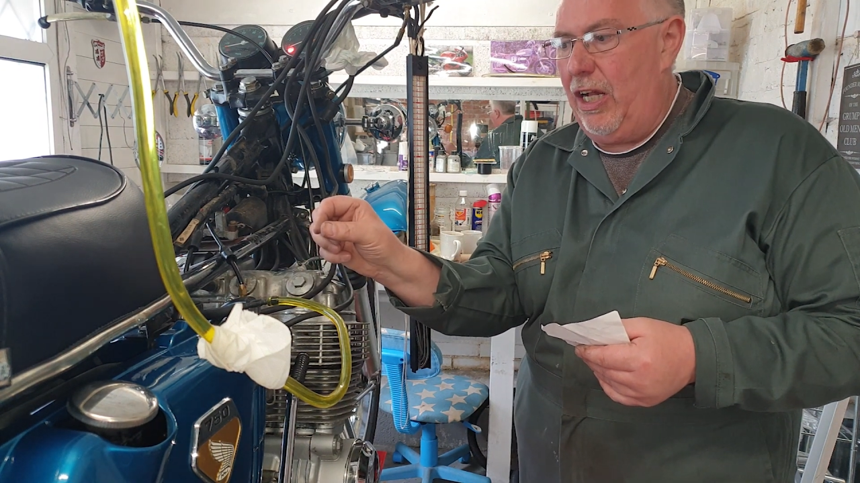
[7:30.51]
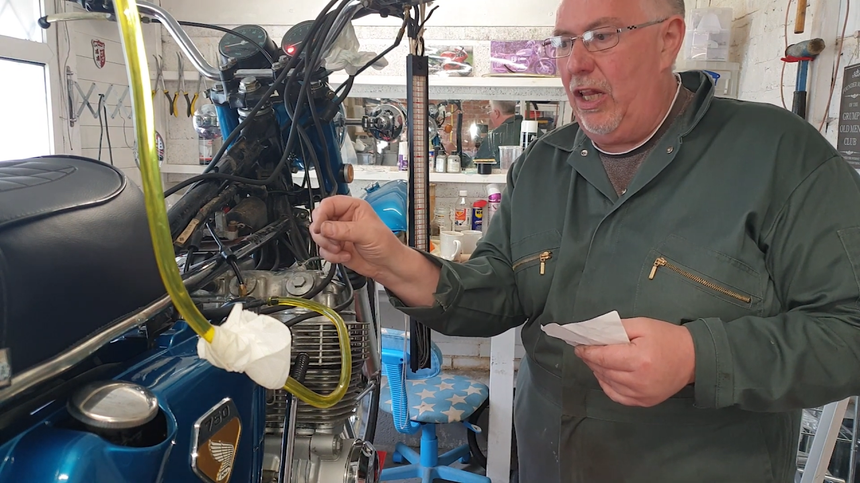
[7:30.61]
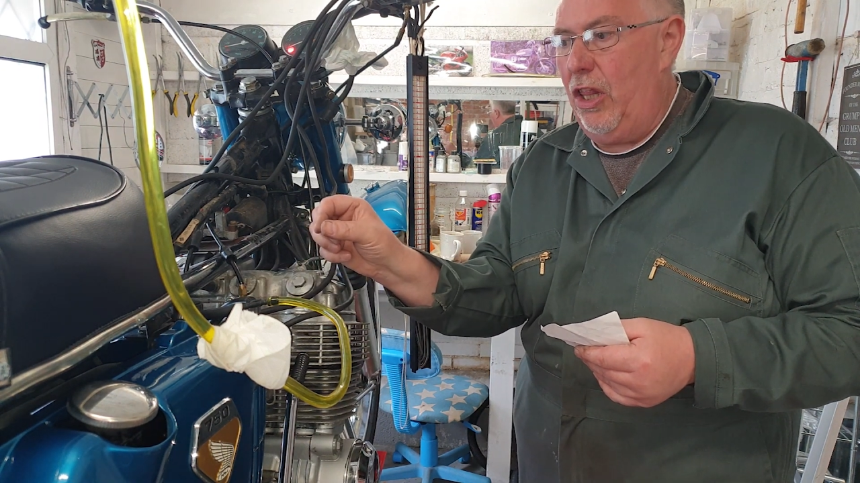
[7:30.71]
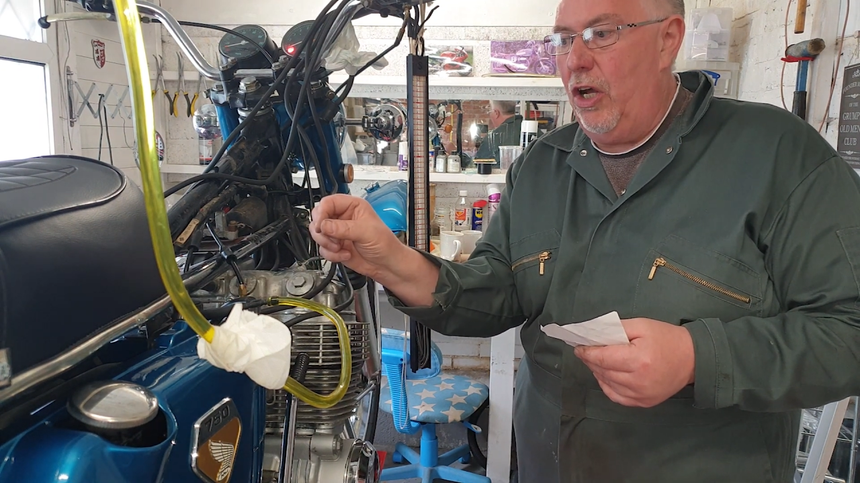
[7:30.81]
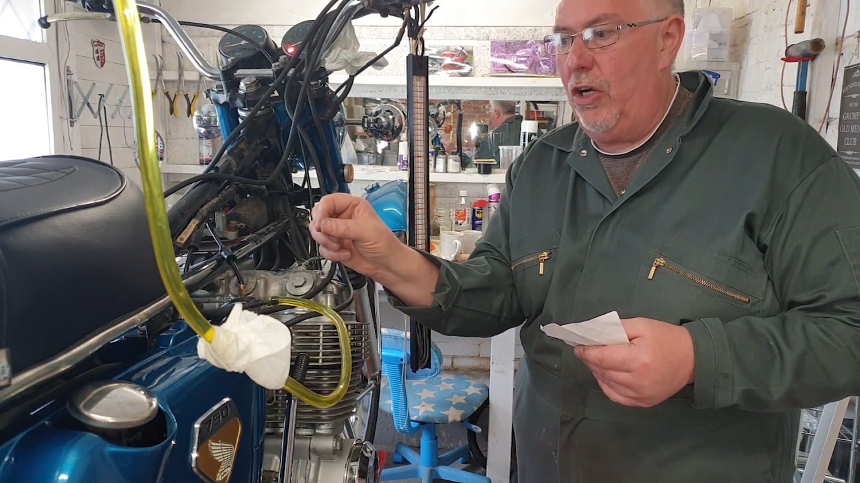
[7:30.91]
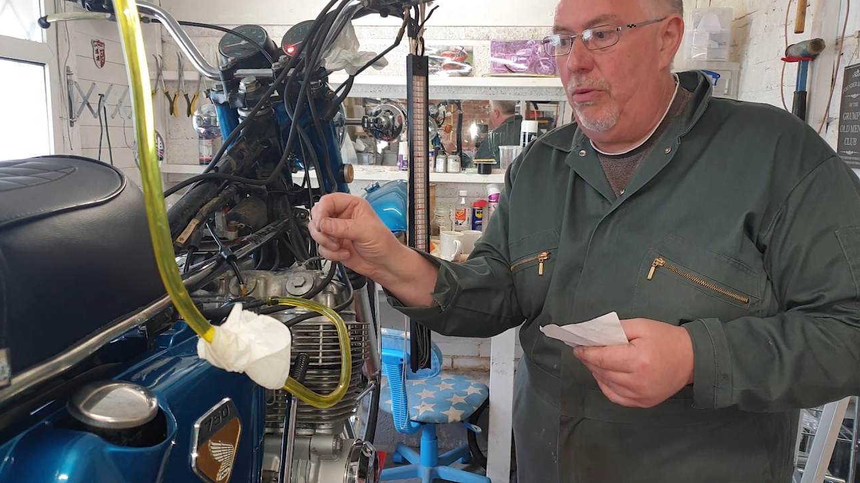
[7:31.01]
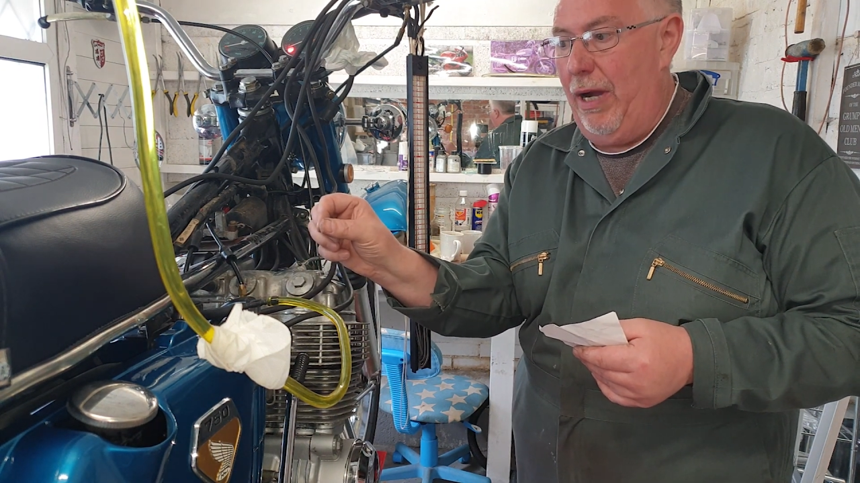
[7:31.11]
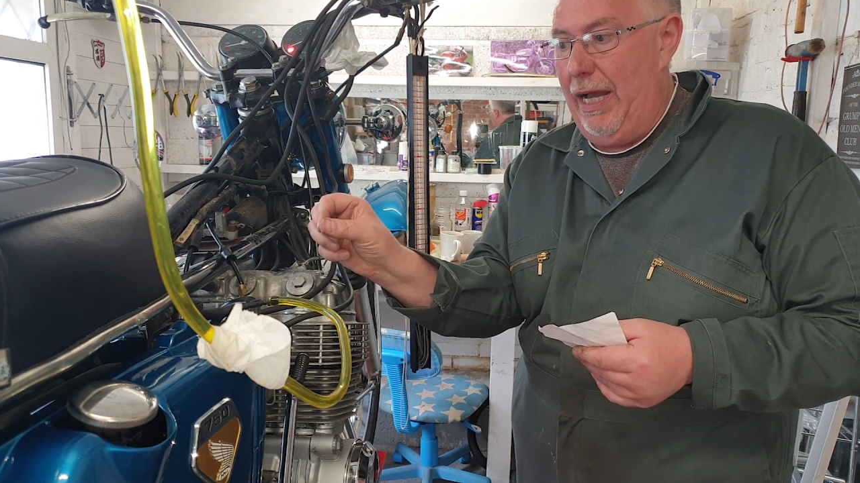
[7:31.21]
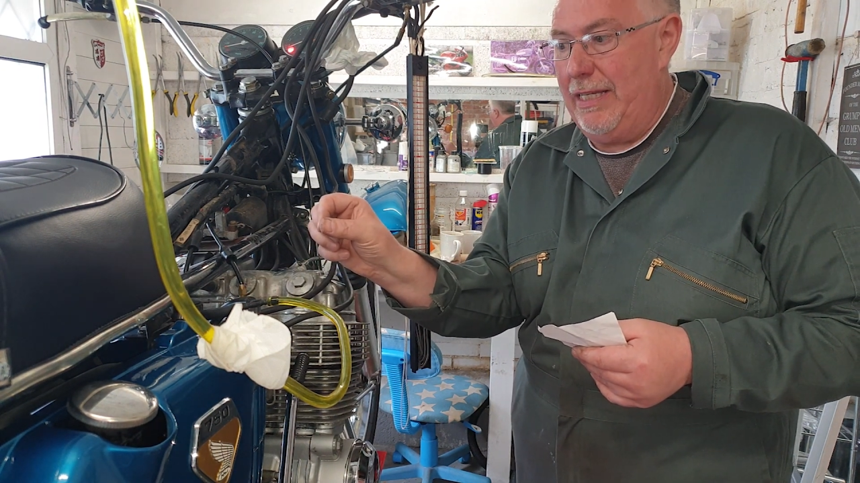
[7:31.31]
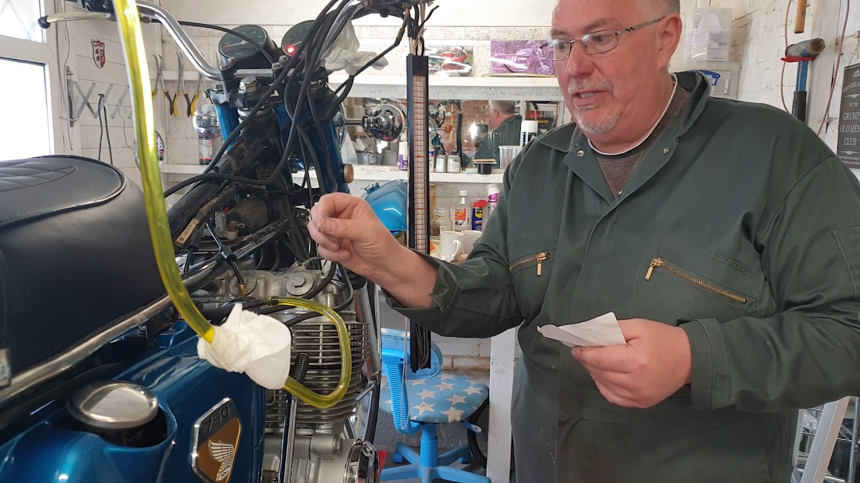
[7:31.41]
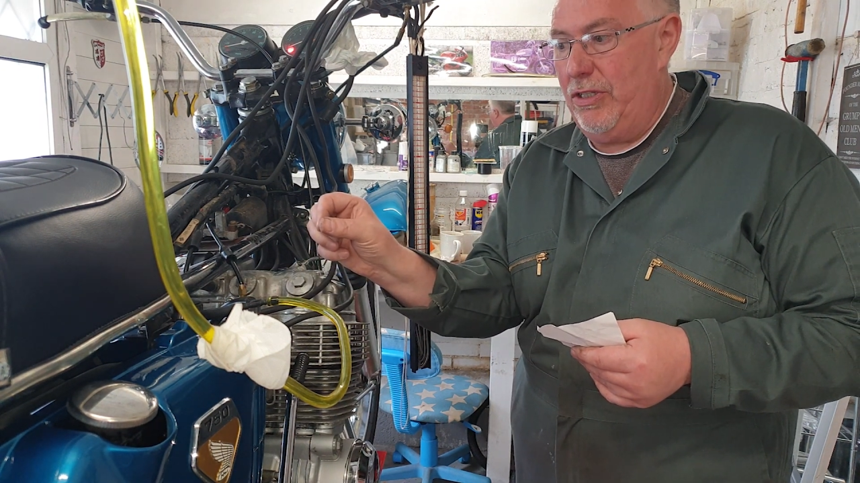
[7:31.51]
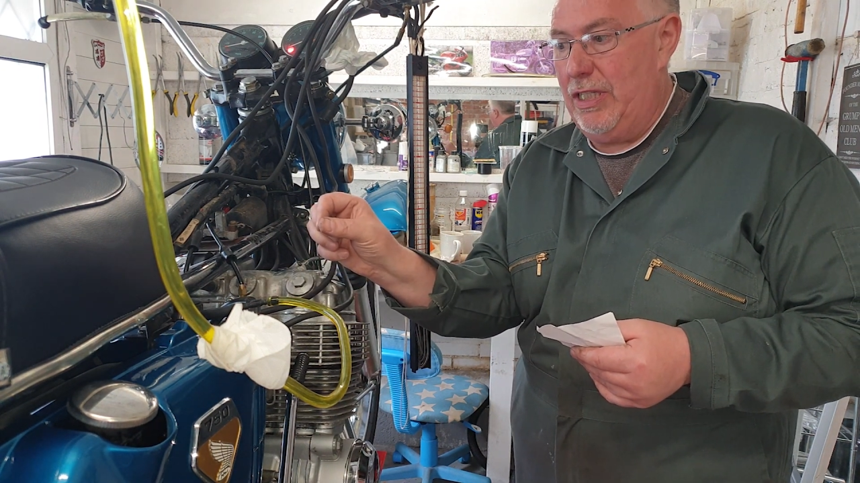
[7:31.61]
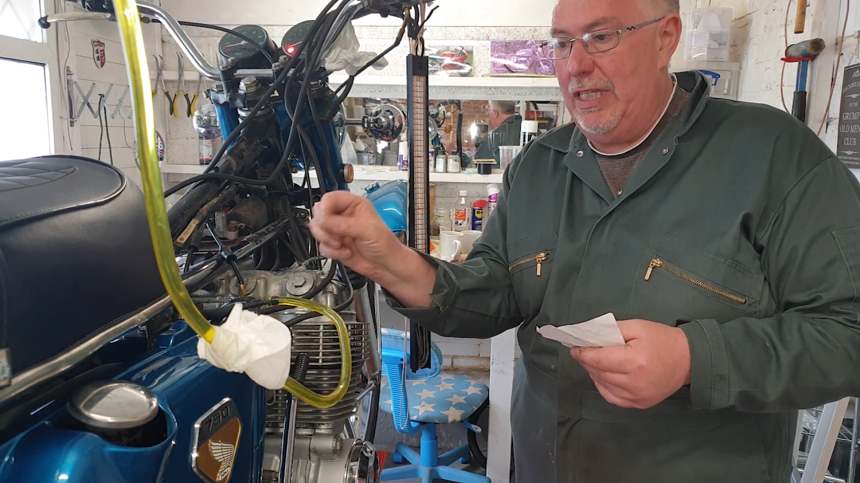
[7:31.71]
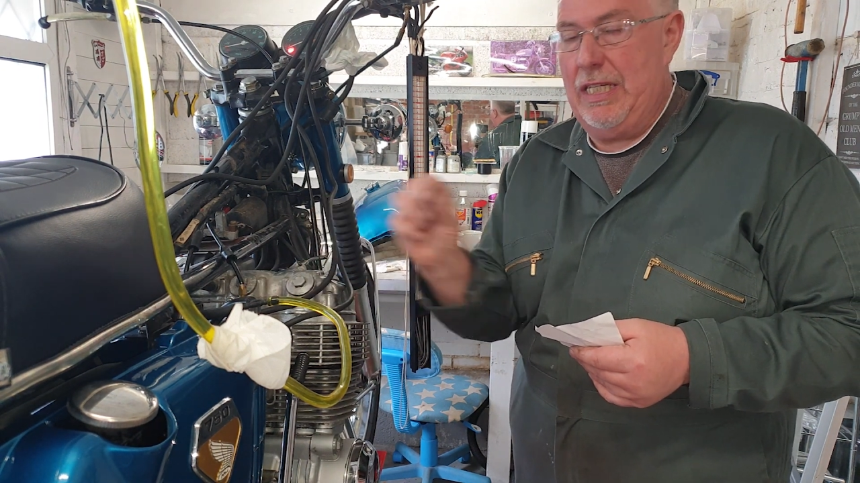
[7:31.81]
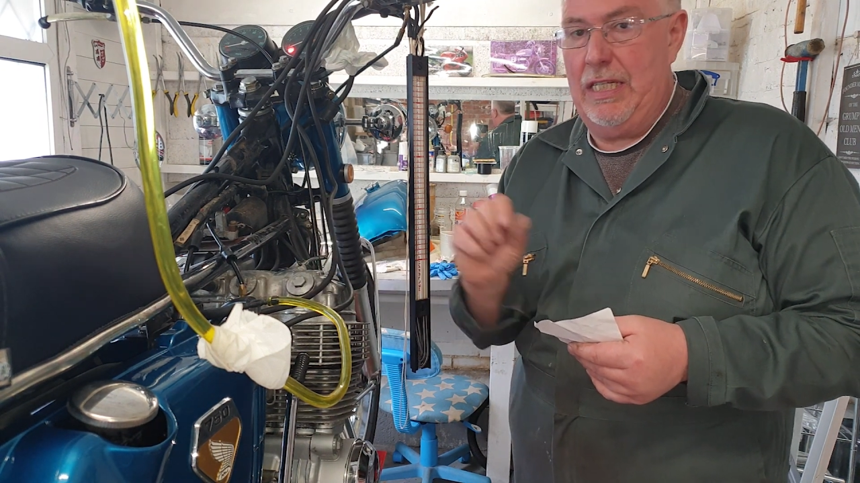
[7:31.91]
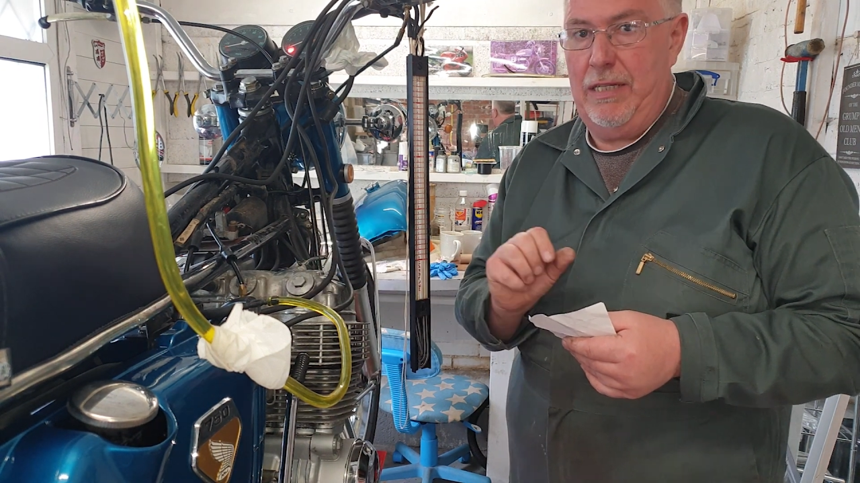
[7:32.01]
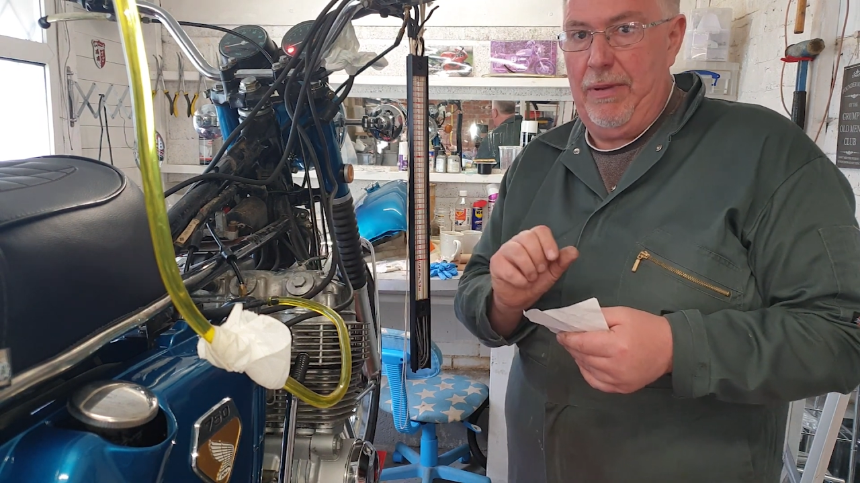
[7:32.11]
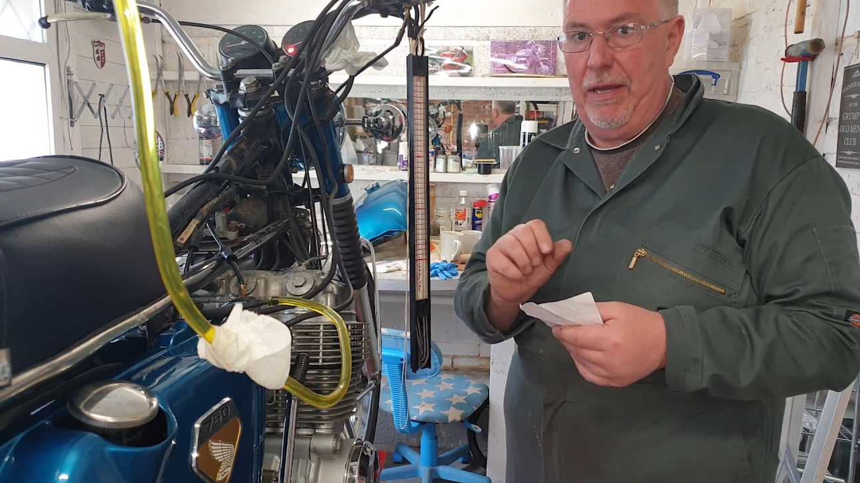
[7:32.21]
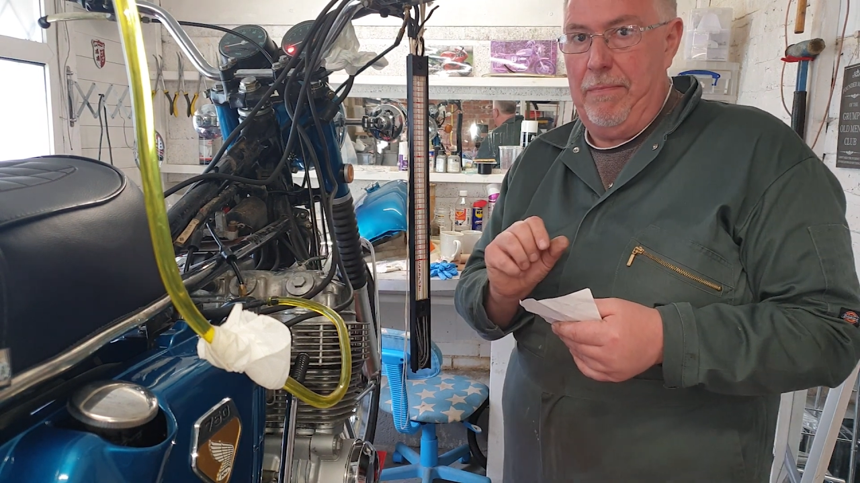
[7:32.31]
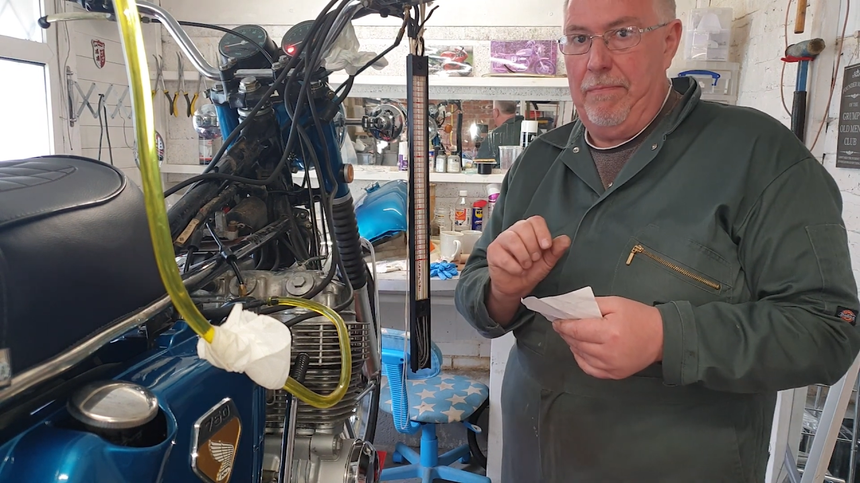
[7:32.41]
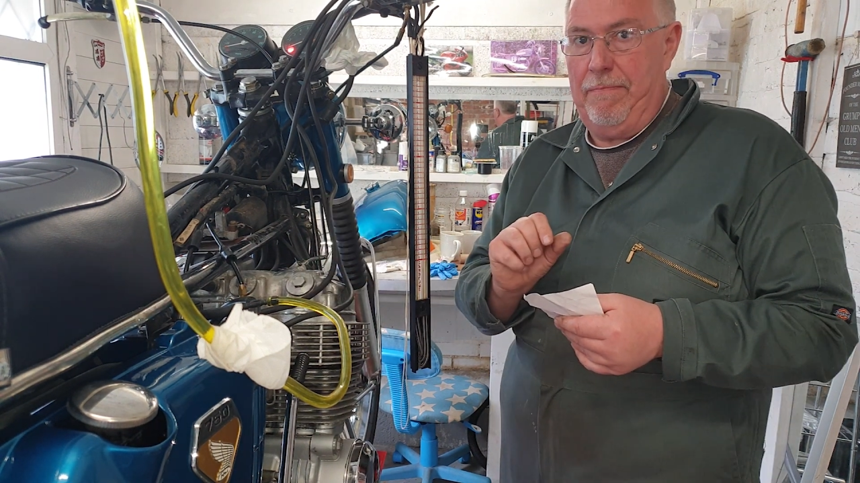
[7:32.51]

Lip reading: clockwise just a tidgy bit.